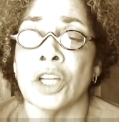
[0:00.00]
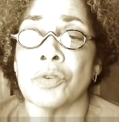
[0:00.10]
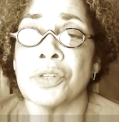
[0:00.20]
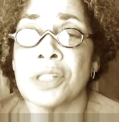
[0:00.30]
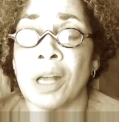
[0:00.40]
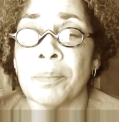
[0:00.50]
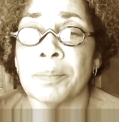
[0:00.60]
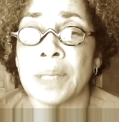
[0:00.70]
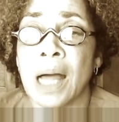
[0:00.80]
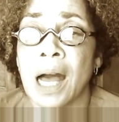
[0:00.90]
some
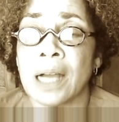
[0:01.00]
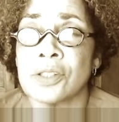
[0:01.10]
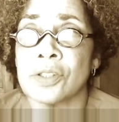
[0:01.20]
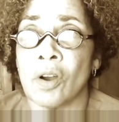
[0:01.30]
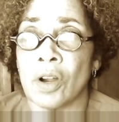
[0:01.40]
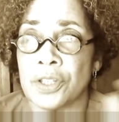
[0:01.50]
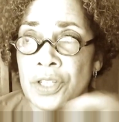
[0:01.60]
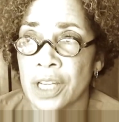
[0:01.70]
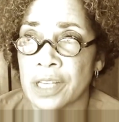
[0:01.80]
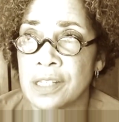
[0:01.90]
blocks are
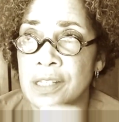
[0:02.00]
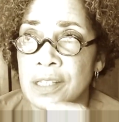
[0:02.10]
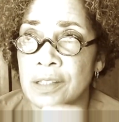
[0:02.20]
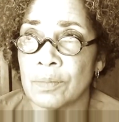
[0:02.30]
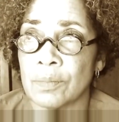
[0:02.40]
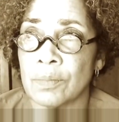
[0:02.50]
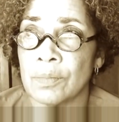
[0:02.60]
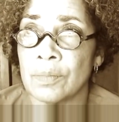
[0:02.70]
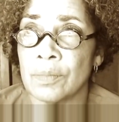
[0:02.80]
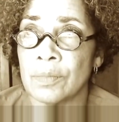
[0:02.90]
just,
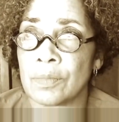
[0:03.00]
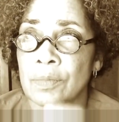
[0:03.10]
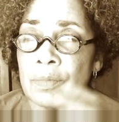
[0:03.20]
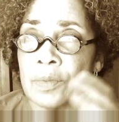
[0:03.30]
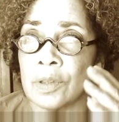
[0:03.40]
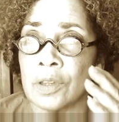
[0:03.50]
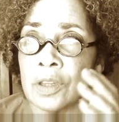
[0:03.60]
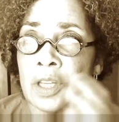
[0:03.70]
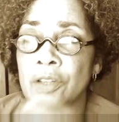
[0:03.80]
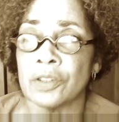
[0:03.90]
they're